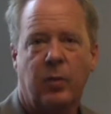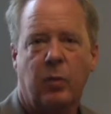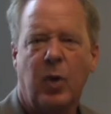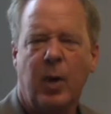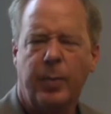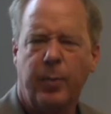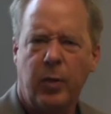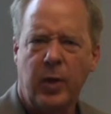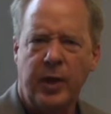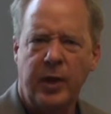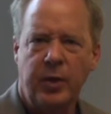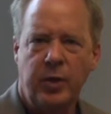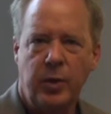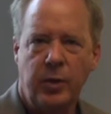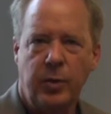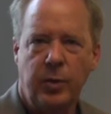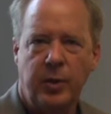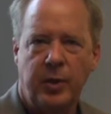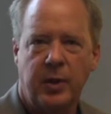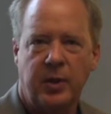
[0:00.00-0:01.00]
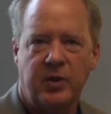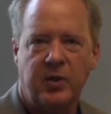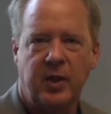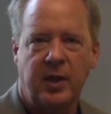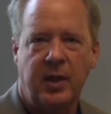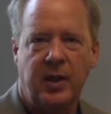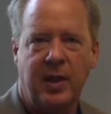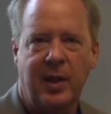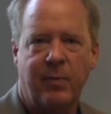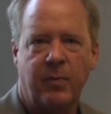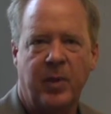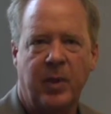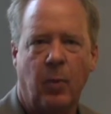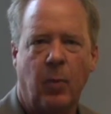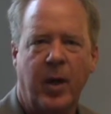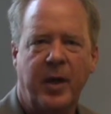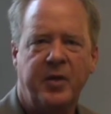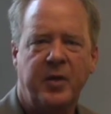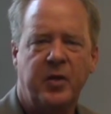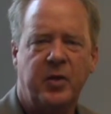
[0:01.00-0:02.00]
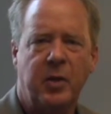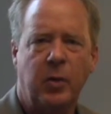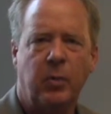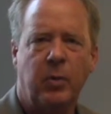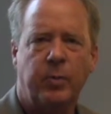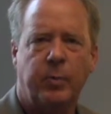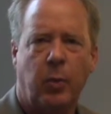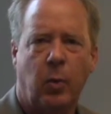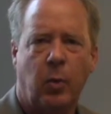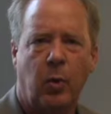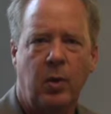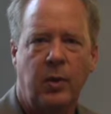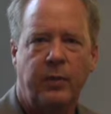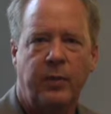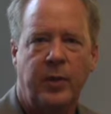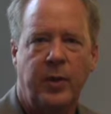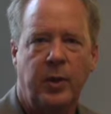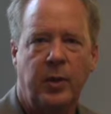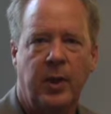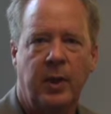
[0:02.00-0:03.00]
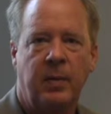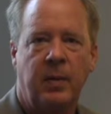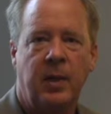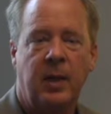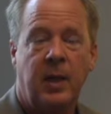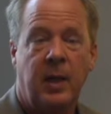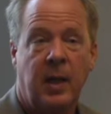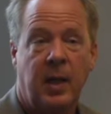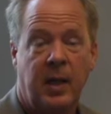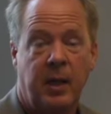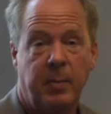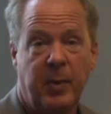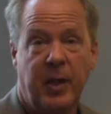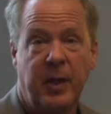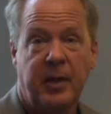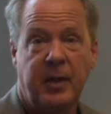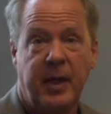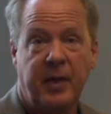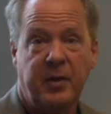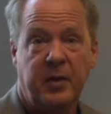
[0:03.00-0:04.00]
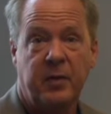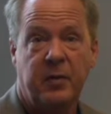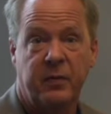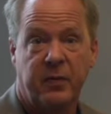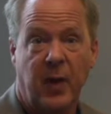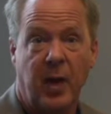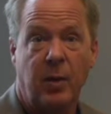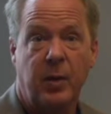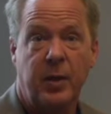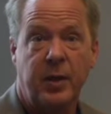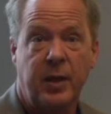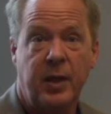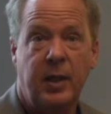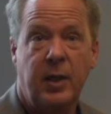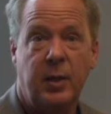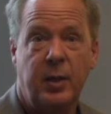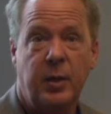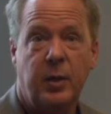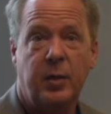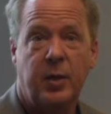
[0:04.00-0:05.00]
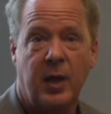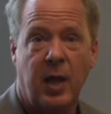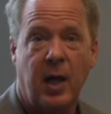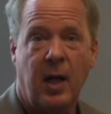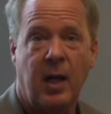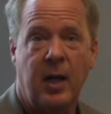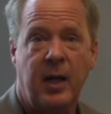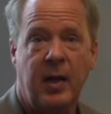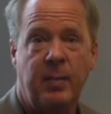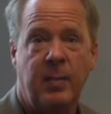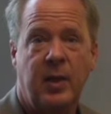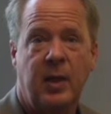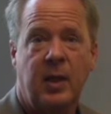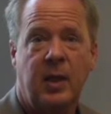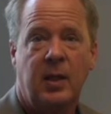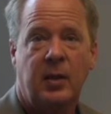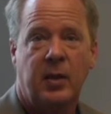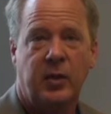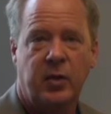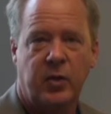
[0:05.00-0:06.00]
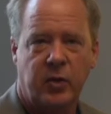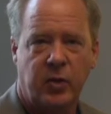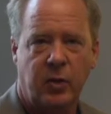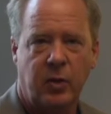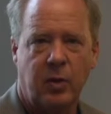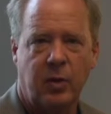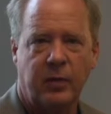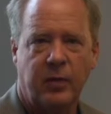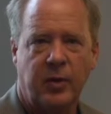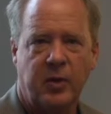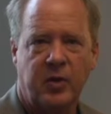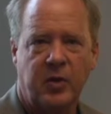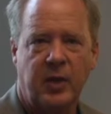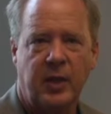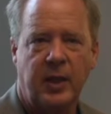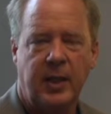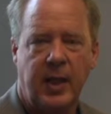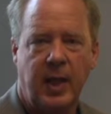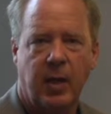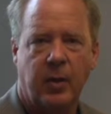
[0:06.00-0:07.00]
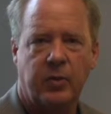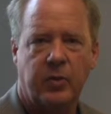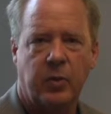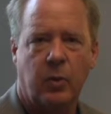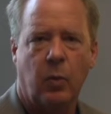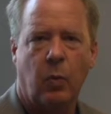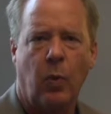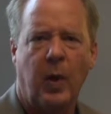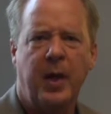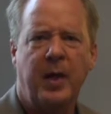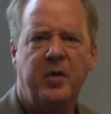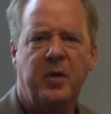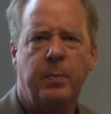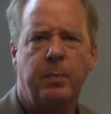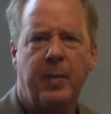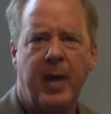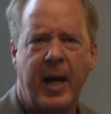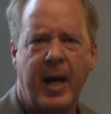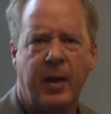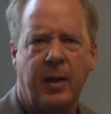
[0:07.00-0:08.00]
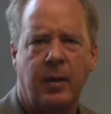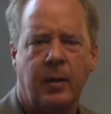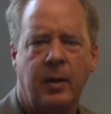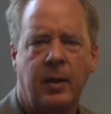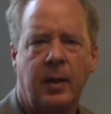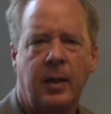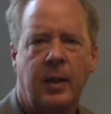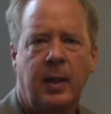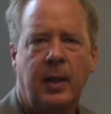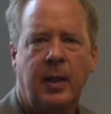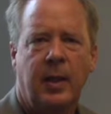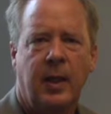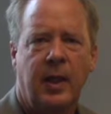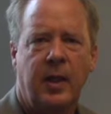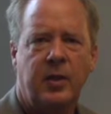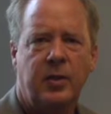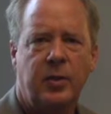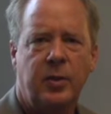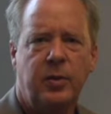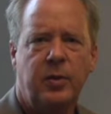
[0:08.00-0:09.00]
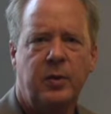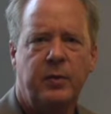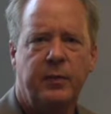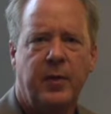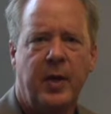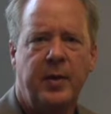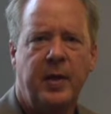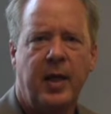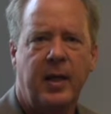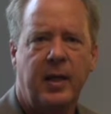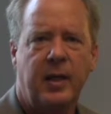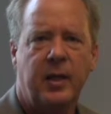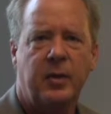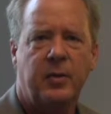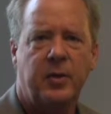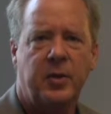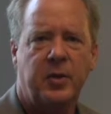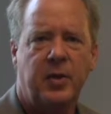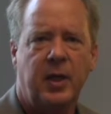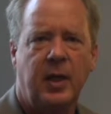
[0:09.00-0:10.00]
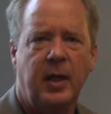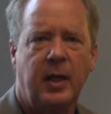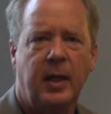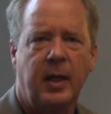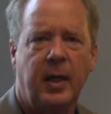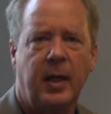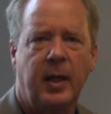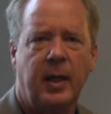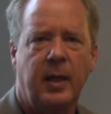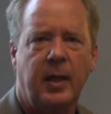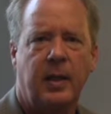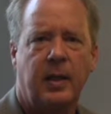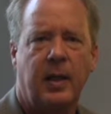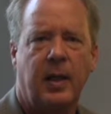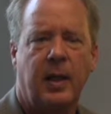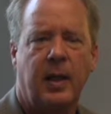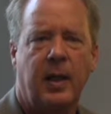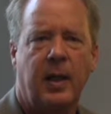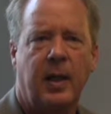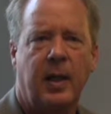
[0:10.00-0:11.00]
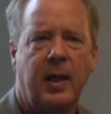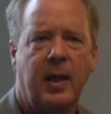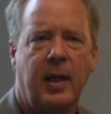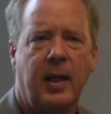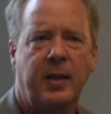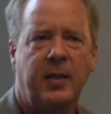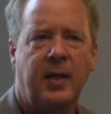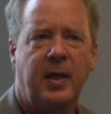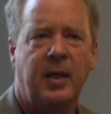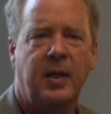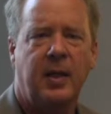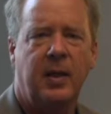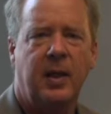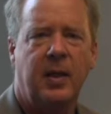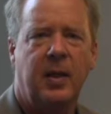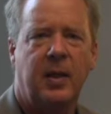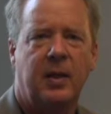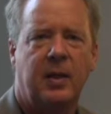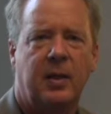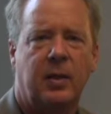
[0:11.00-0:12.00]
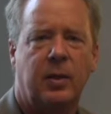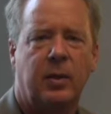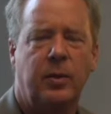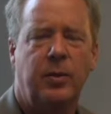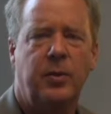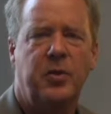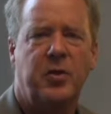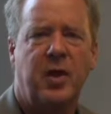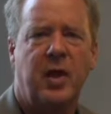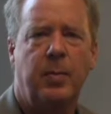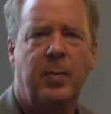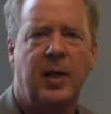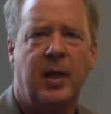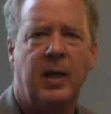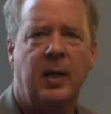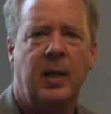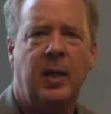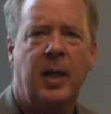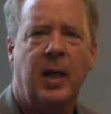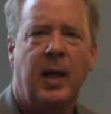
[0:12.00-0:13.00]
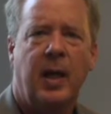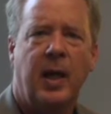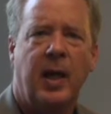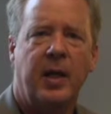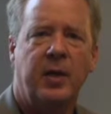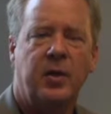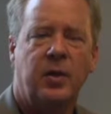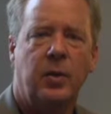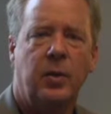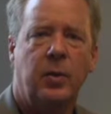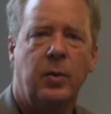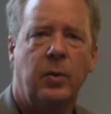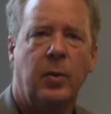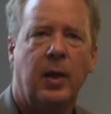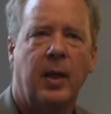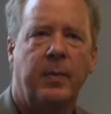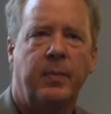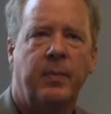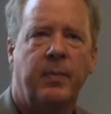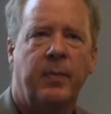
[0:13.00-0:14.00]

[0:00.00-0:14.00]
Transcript: What brings you to city government? Why is it so important for you to, in many cases, volunteer your time to serve on city council? Why does it matter? Students find that interesting, and I think it clues them in as to